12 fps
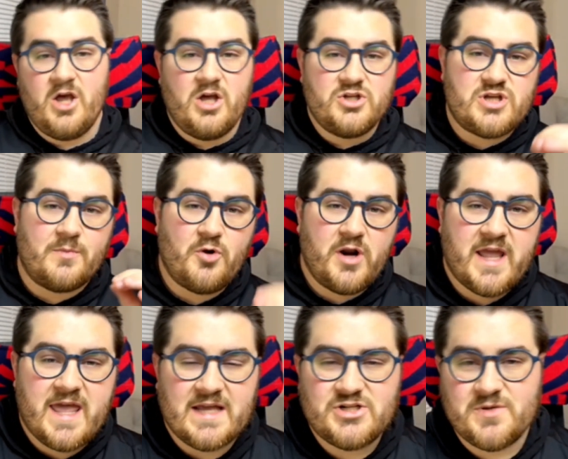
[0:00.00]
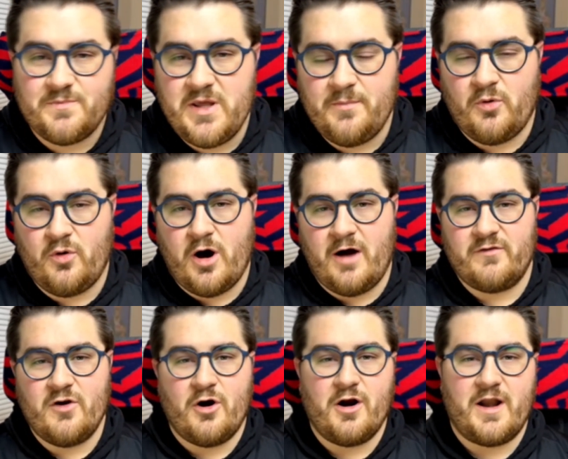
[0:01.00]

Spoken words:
So I'm going to catch some people off guard